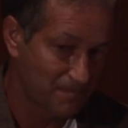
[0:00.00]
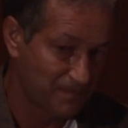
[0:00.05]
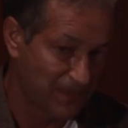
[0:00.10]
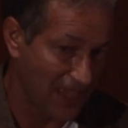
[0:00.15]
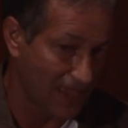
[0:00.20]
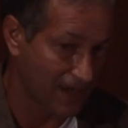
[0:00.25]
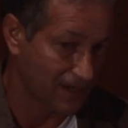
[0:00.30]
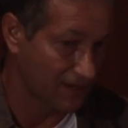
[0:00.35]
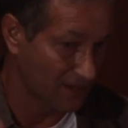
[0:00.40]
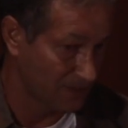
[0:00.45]

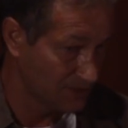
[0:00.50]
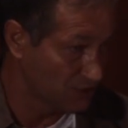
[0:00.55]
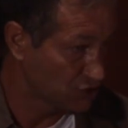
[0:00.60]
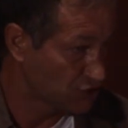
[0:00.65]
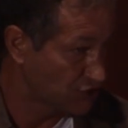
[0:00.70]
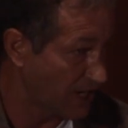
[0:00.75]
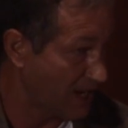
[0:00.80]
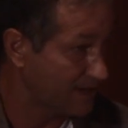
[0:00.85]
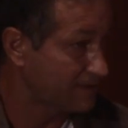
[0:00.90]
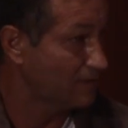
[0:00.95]
pattern in
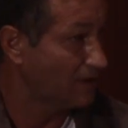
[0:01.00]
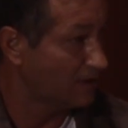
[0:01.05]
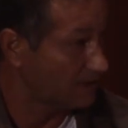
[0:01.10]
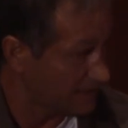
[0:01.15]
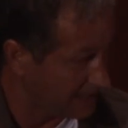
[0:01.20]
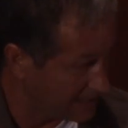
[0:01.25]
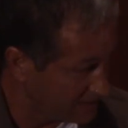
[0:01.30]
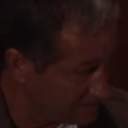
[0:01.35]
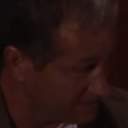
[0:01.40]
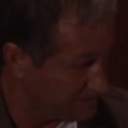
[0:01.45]
general
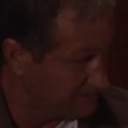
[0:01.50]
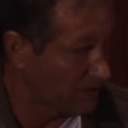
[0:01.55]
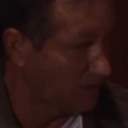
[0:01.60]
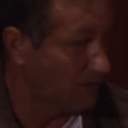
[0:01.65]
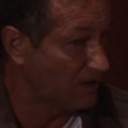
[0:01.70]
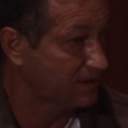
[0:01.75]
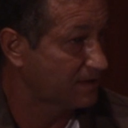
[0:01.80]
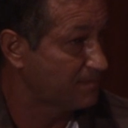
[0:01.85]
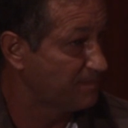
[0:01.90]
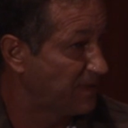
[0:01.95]
and the
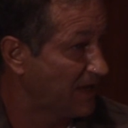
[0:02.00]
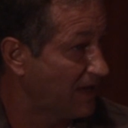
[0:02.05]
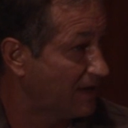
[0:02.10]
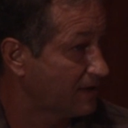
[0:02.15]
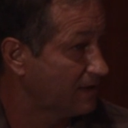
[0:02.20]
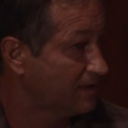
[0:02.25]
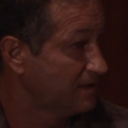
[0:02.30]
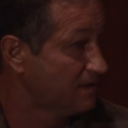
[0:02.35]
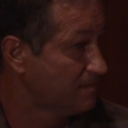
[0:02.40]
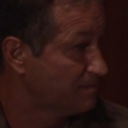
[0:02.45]
Balkan
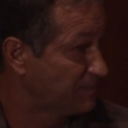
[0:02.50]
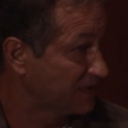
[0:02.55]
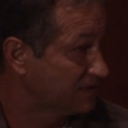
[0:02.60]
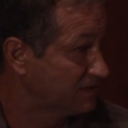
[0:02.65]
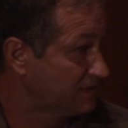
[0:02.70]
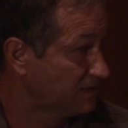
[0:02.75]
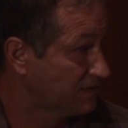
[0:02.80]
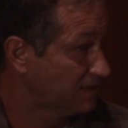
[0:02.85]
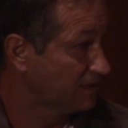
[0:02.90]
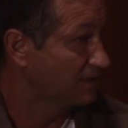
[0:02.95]
pattern in
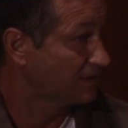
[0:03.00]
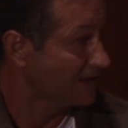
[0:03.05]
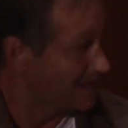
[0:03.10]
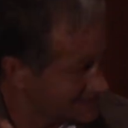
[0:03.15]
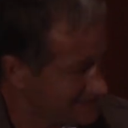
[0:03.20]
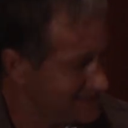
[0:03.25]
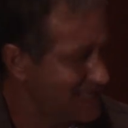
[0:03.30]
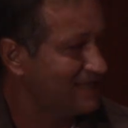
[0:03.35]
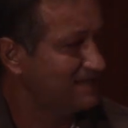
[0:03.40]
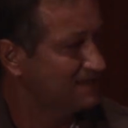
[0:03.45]
particular.
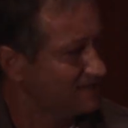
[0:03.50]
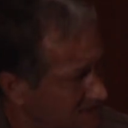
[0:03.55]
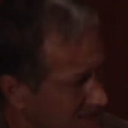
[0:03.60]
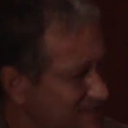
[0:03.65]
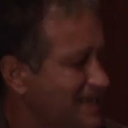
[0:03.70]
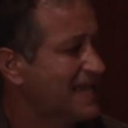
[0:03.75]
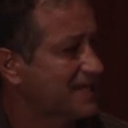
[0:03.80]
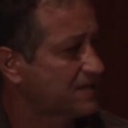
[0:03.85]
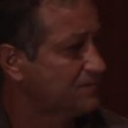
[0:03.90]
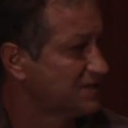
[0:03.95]
And that is
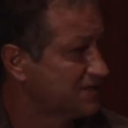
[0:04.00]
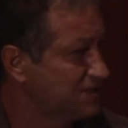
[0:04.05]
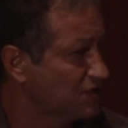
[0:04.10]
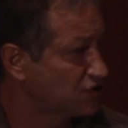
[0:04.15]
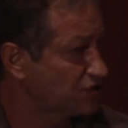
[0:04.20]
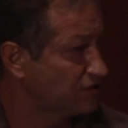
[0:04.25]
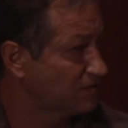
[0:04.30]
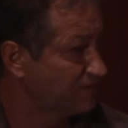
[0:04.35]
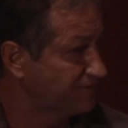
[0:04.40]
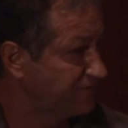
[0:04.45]
the
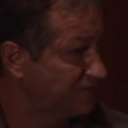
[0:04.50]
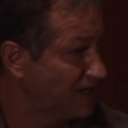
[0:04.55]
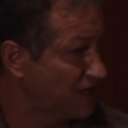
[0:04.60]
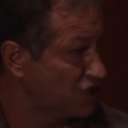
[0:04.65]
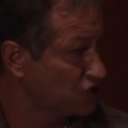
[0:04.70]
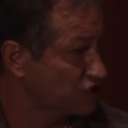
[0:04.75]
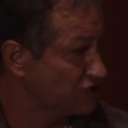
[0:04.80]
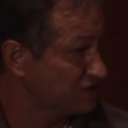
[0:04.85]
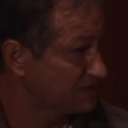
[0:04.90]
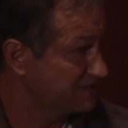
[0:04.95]
acquisition of a
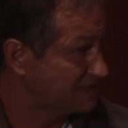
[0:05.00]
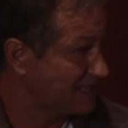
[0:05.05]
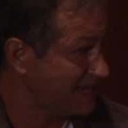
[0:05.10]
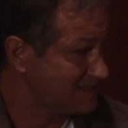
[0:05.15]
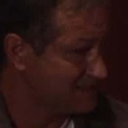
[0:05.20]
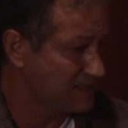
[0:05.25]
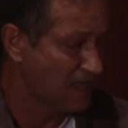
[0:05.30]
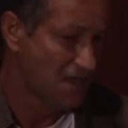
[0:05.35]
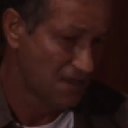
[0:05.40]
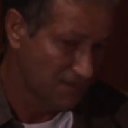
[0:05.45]
nation
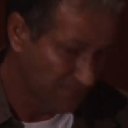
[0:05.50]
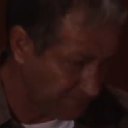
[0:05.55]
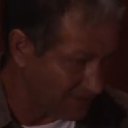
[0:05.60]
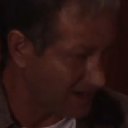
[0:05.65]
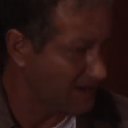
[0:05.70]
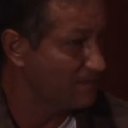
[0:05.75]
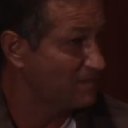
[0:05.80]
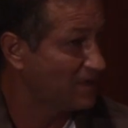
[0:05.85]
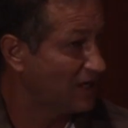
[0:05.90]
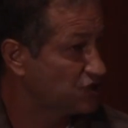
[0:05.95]
state,
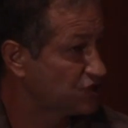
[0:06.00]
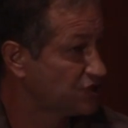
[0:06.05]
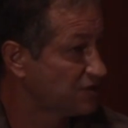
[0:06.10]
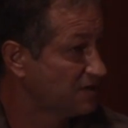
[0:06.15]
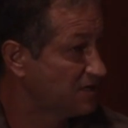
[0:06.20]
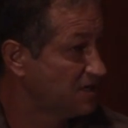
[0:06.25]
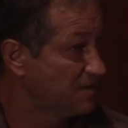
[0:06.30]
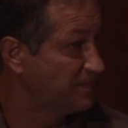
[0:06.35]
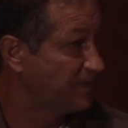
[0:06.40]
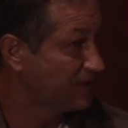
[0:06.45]
very much in
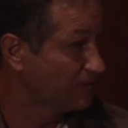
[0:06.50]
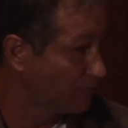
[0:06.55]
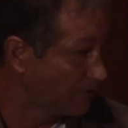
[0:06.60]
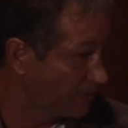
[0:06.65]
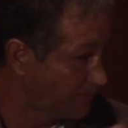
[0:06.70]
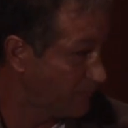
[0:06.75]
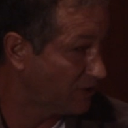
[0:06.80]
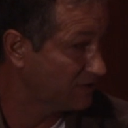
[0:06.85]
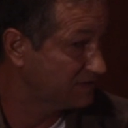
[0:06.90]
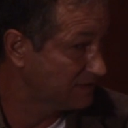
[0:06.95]
keeping with
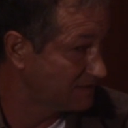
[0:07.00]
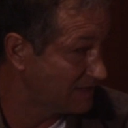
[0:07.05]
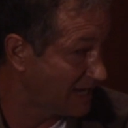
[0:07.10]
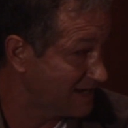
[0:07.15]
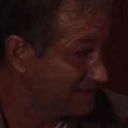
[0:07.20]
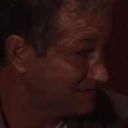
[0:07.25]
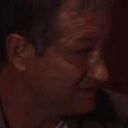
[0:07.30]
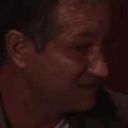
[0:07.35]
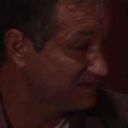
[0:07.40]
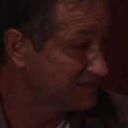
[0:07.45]
what the
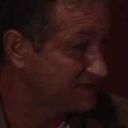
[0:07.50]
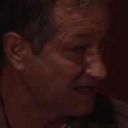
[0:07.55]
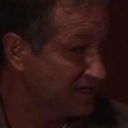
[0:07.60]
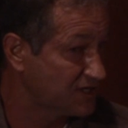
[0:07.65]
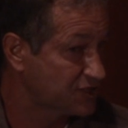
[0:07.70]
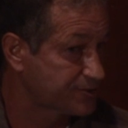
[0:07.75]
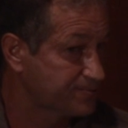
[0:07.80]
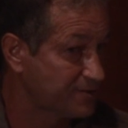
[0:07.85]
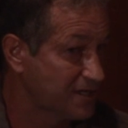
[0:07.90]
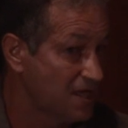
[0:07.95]
19th
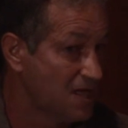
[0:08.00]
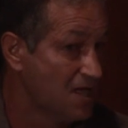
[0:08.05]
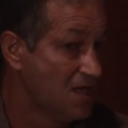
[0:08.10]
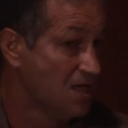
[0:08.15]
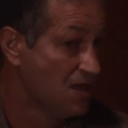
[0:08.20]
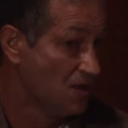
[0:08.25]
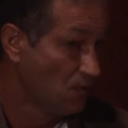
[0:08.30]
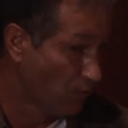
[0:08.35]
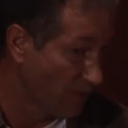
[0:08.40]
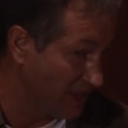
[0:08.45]
century
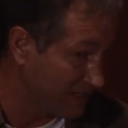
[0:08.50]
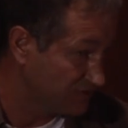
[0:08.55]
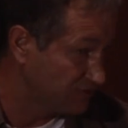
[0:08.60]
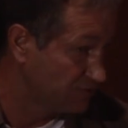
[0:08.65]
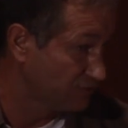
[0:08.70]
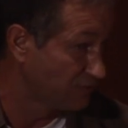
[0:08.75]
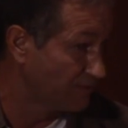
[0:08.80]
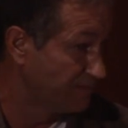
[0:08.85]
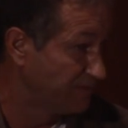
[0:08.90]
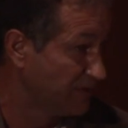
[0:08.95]
West
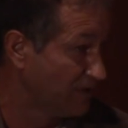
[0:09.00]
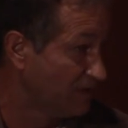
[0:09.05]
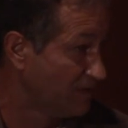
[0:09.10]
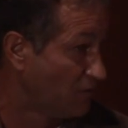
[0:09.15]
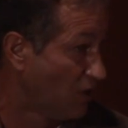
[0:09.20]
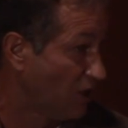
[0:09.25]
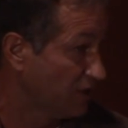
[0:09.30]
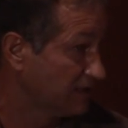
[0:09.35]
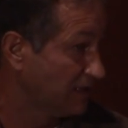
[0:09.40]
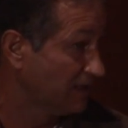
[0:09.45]
European
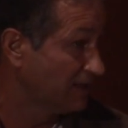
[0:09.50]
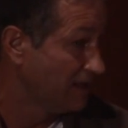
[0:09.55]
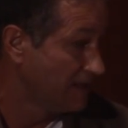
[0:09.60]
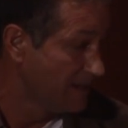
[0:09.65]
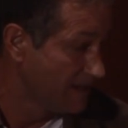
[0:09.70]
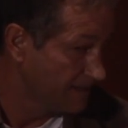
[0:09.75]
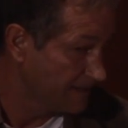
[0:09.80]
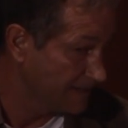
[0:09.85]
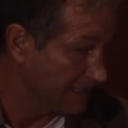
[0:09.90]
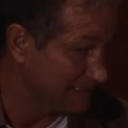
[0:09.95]
model
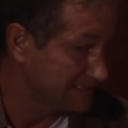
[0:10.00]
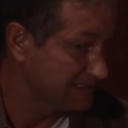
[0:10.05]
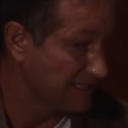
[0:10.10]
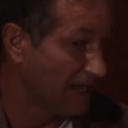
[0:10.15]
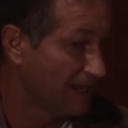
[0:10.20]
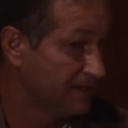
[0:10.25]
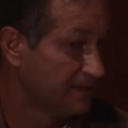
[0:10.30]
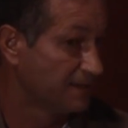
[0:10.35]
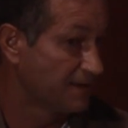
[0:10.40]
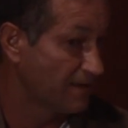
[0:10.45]
has
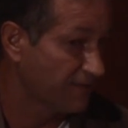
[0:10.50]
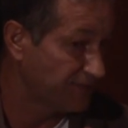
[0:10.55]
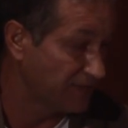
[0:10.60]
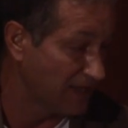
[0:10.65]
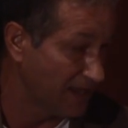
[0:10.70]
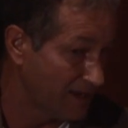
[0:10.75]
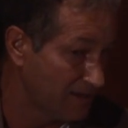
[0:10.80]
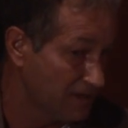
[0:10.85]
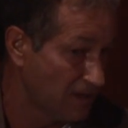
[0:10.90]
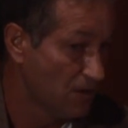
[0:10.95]
unearthed
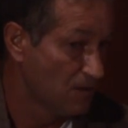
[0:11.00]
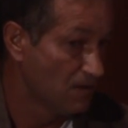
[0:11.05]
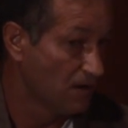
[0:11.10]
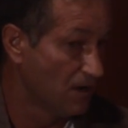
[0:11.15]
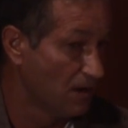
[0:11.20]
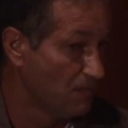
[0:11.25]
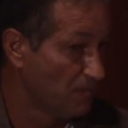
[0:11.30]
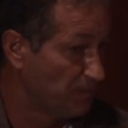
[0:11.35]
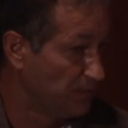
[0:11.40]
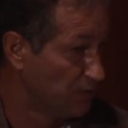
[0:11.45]
and
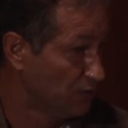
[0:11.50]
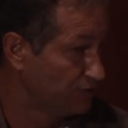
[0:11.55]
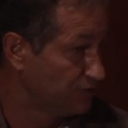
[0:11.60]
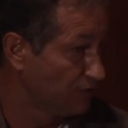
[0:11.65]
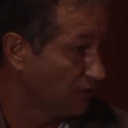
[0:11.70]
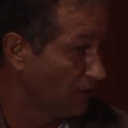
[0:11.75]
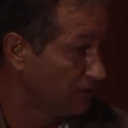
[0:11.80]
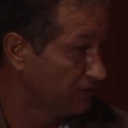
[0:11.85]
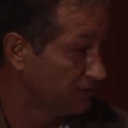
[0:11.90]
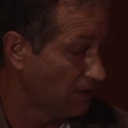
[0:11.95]
put
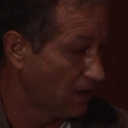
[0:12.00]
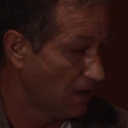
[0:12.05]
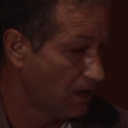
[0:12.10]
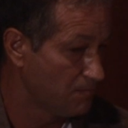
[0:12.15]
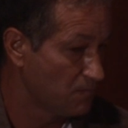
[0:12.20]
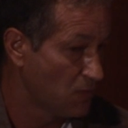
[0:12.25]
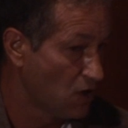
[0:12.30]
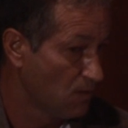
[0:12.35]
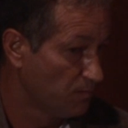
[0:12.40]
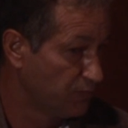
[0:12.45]

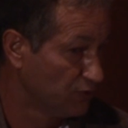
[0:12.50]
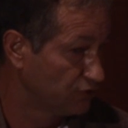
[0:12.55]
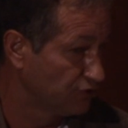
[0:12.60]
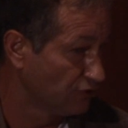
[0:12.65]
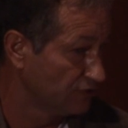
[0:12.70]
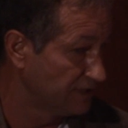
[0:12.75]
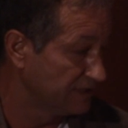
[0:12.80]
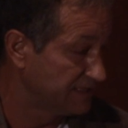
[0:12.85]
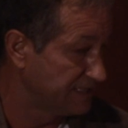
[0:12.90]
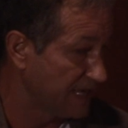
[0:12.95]
on
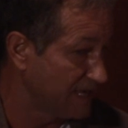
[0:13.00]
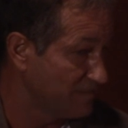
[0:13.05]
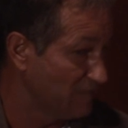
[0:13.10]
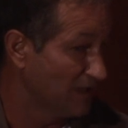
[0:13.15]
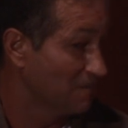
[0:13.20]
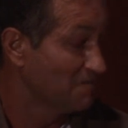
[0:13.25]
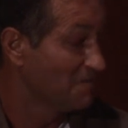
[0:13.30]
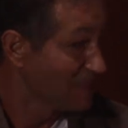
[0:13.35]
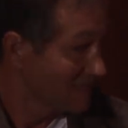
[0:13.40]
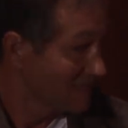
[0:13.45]
the table.